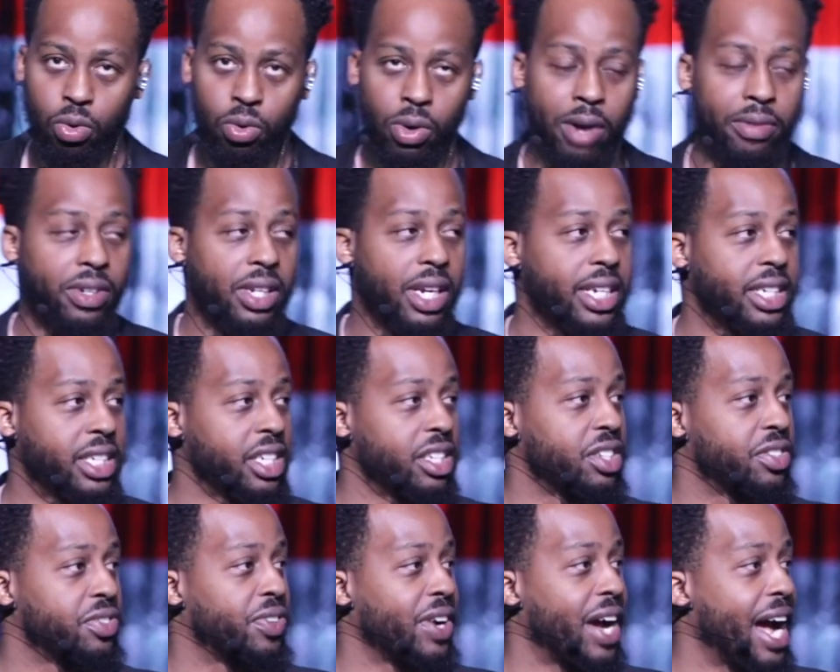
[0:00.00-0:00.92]

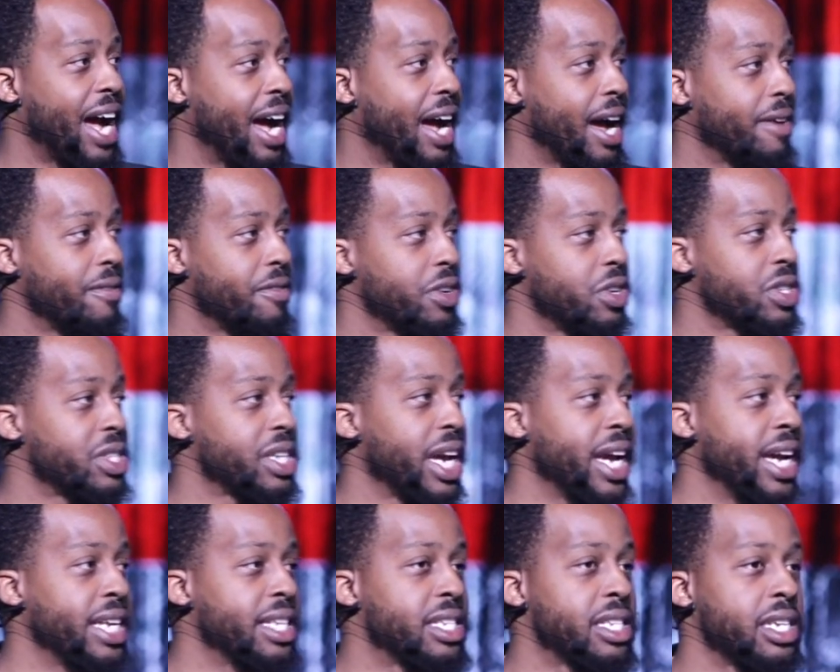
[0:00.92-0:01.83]
Revelations 5, verse
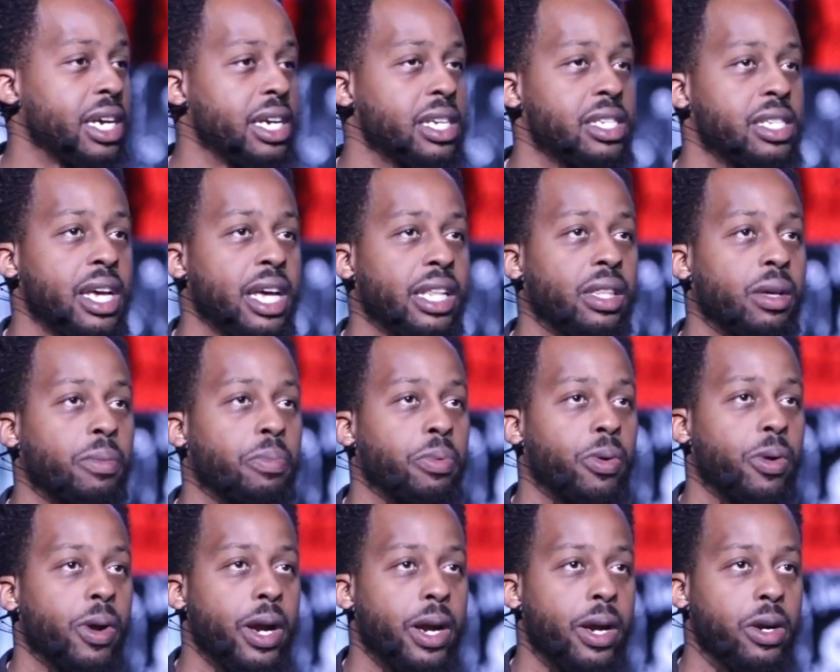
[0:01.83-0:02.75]
8 says that the
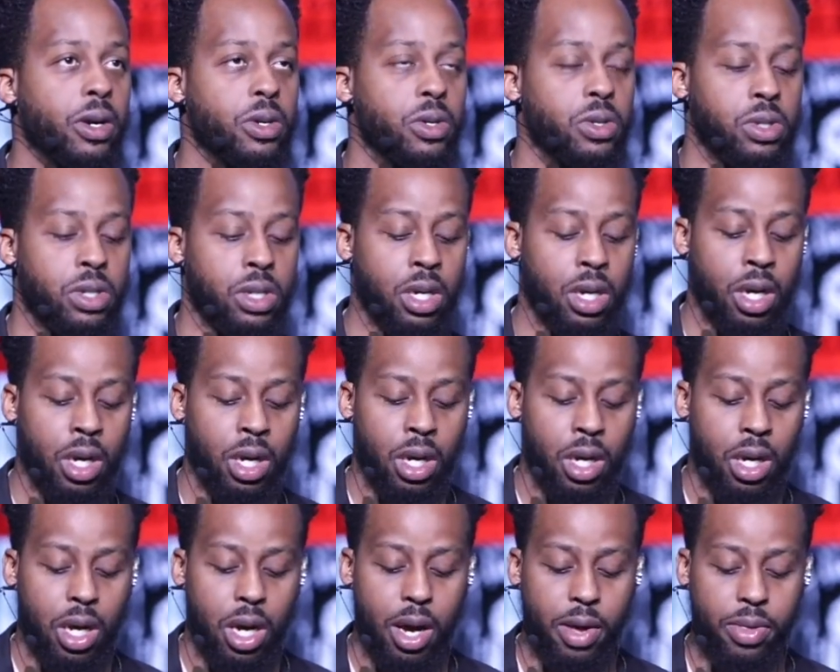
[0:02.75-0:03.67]
prayers
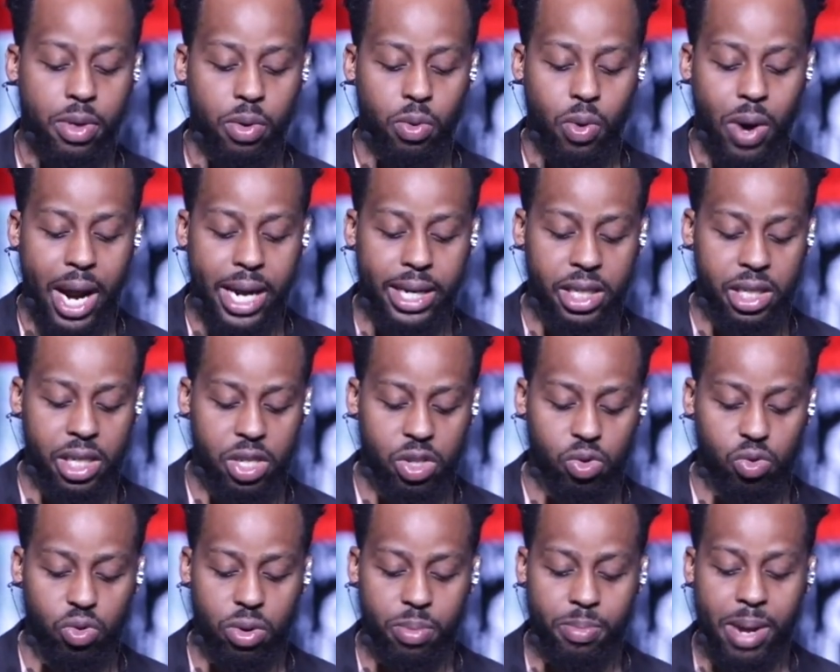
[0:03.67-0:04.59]
of the
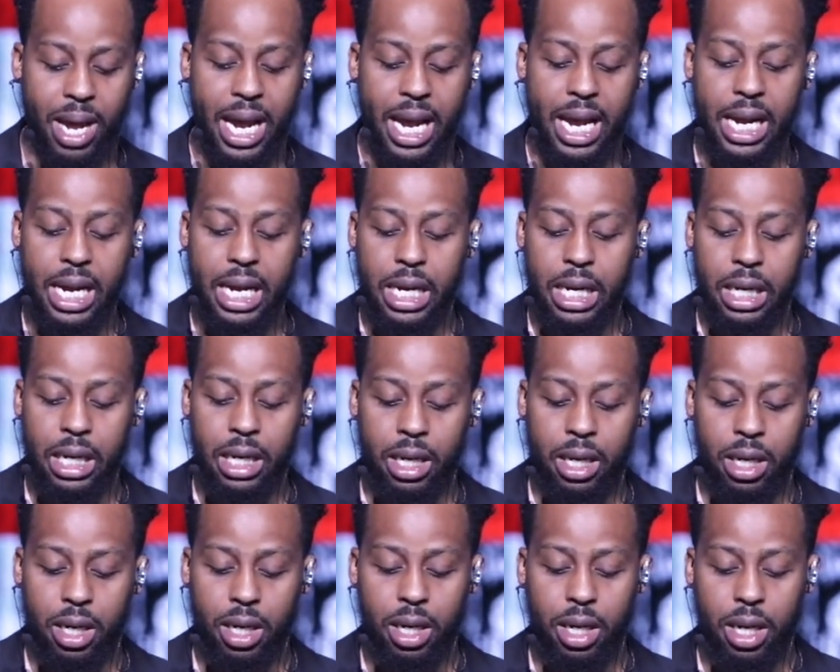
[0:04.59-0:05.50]
righteous remain
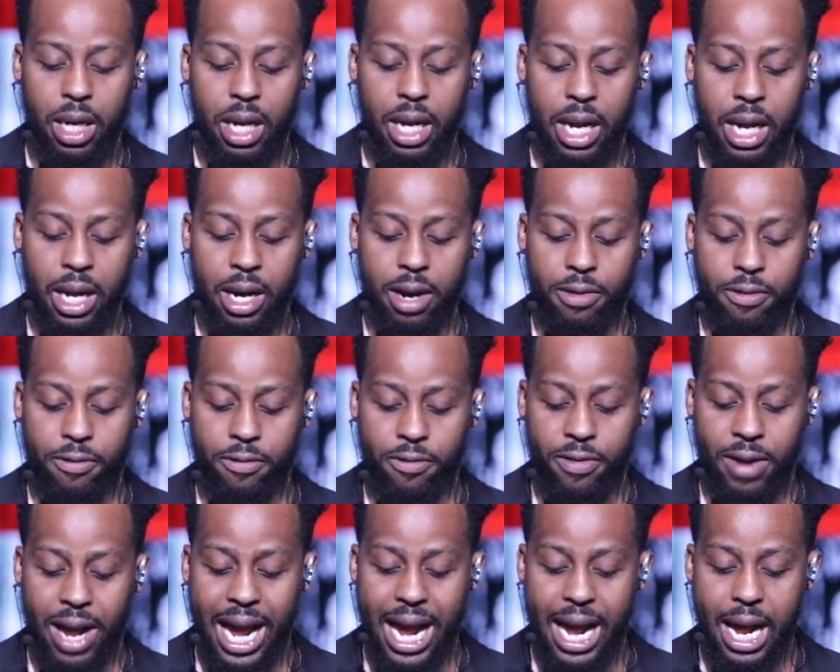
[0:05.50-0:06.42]
in a
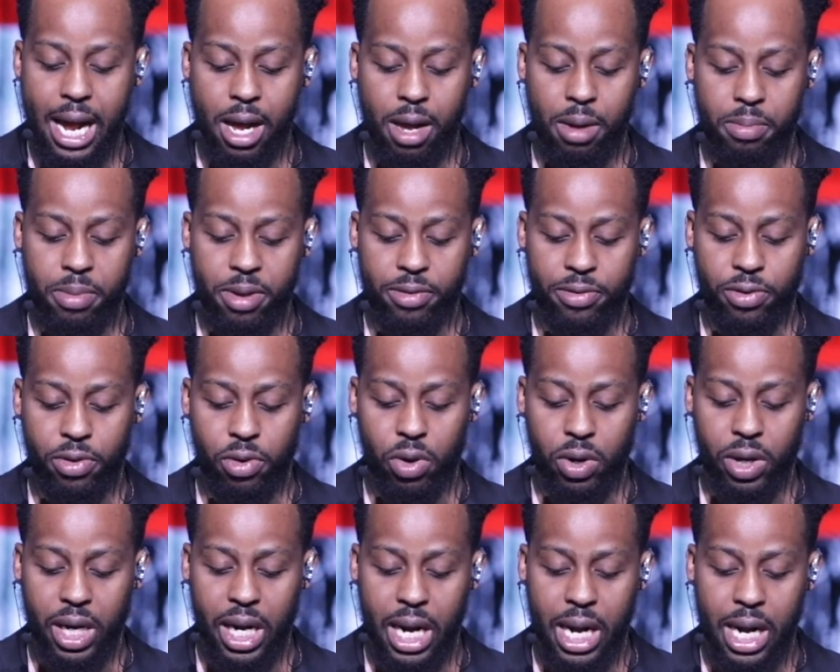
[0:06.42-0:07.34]
vow
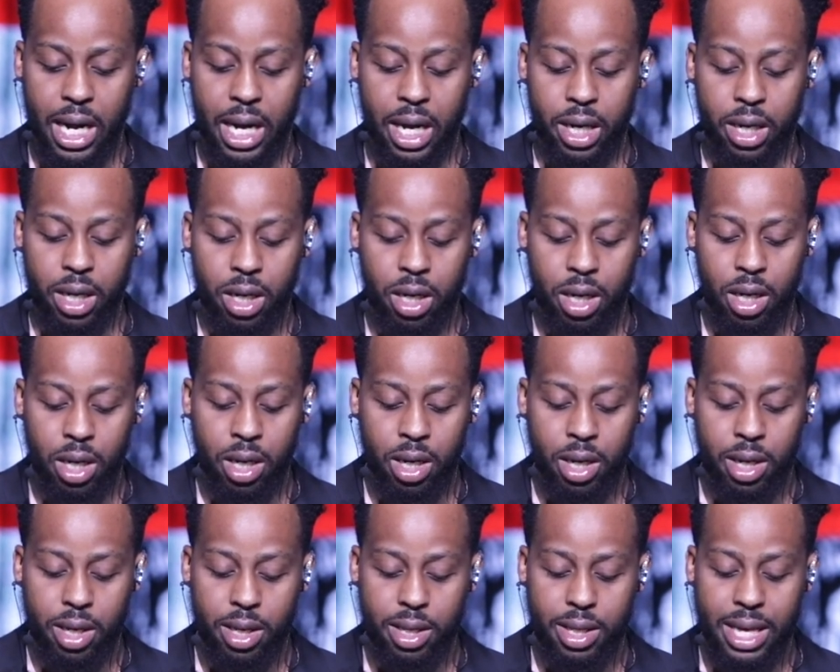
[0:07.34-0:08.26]
before God,
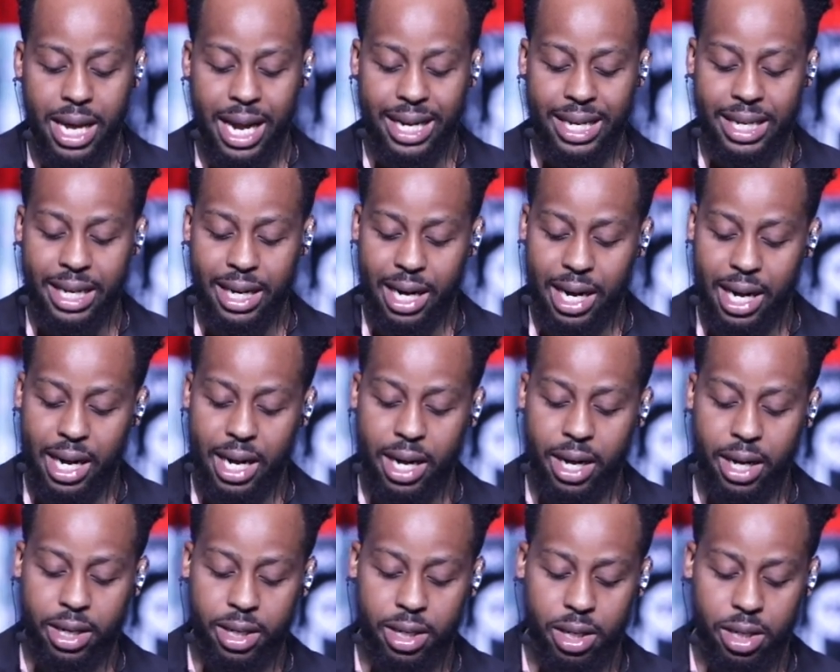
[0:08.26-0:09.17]
that
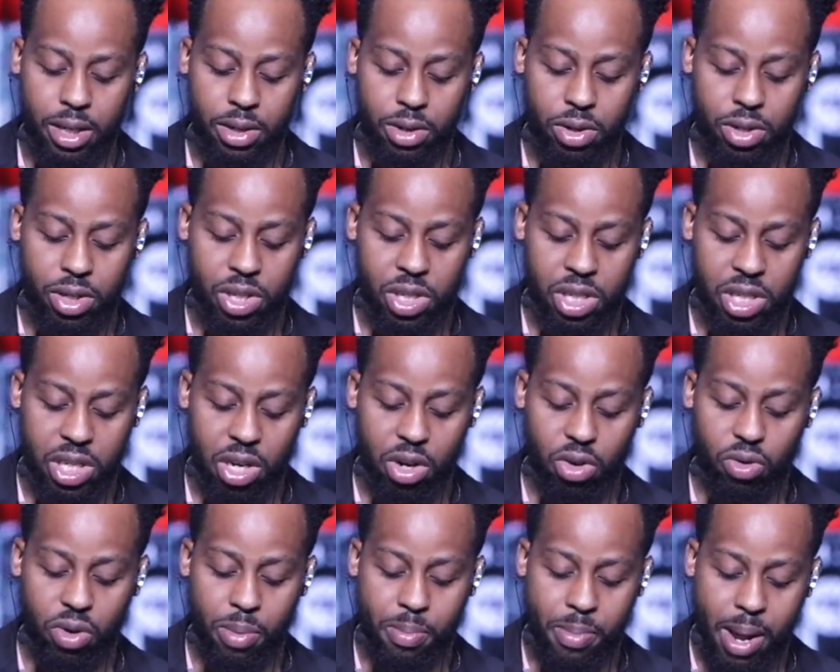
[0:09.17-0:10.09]
God
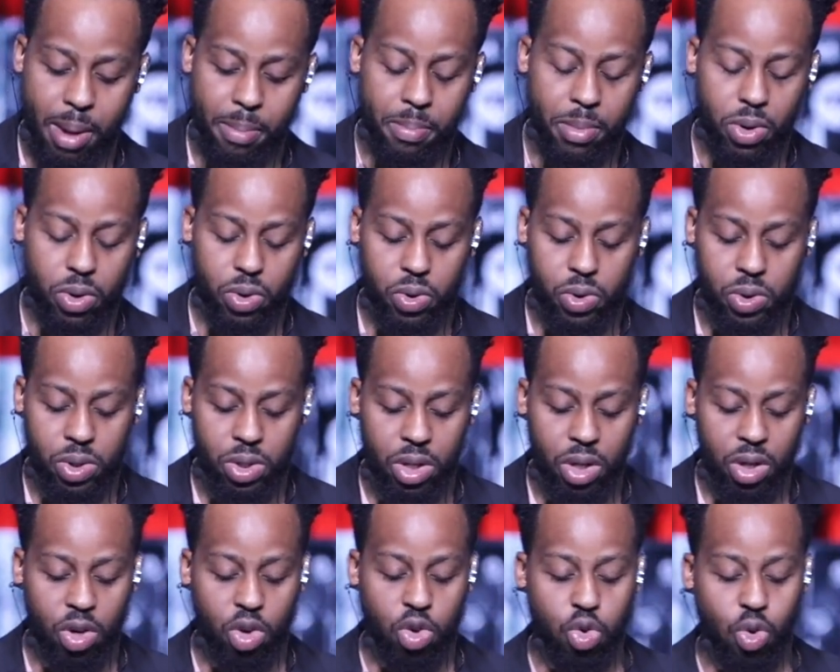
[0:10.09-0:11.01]
still remembers
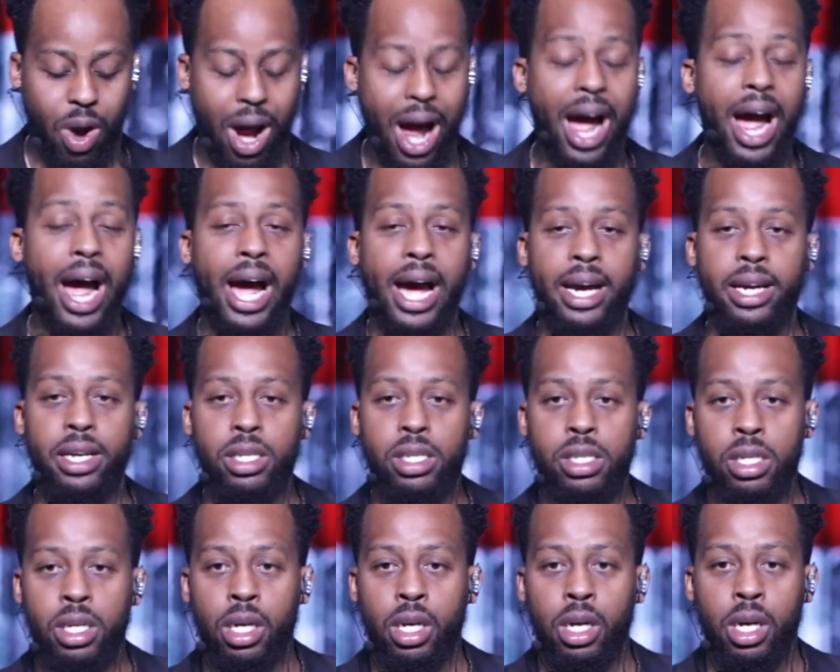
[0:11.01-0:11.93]
the
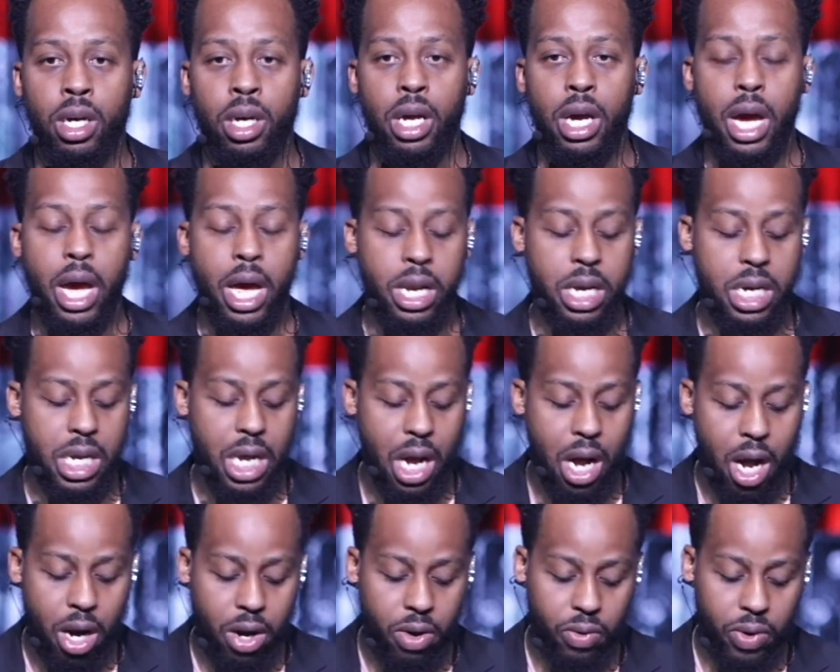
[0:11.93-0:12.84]
cries and the
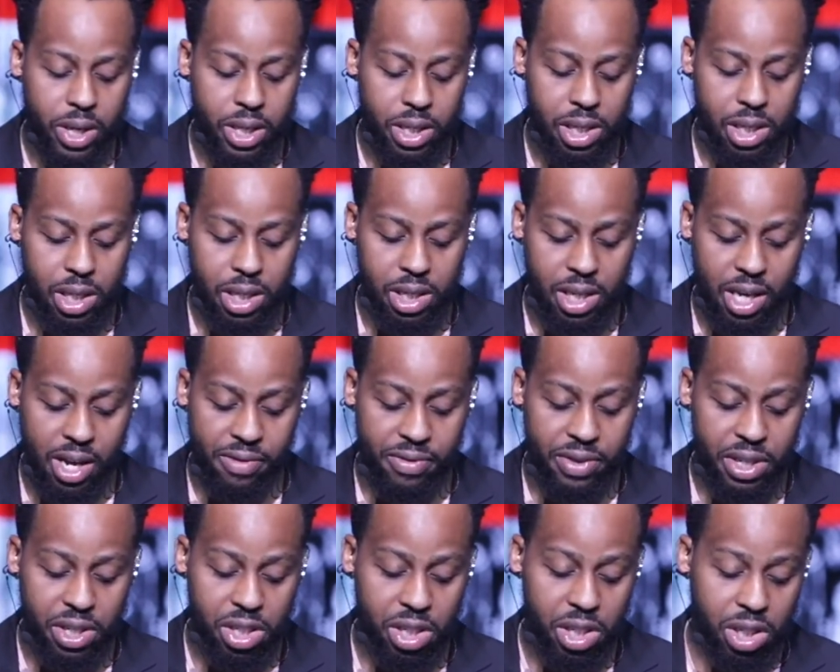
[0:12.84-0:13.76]
utterances
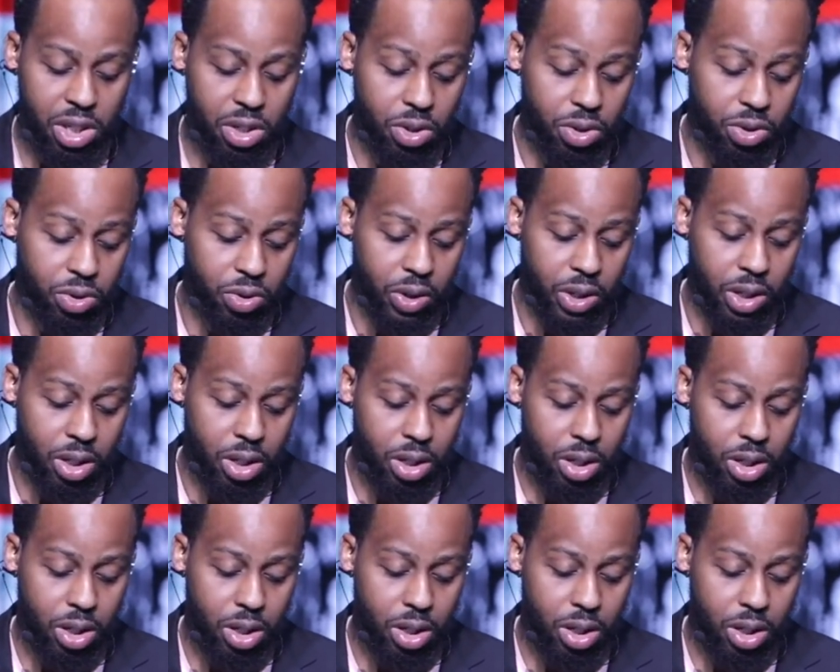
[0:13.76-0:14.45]
of his children.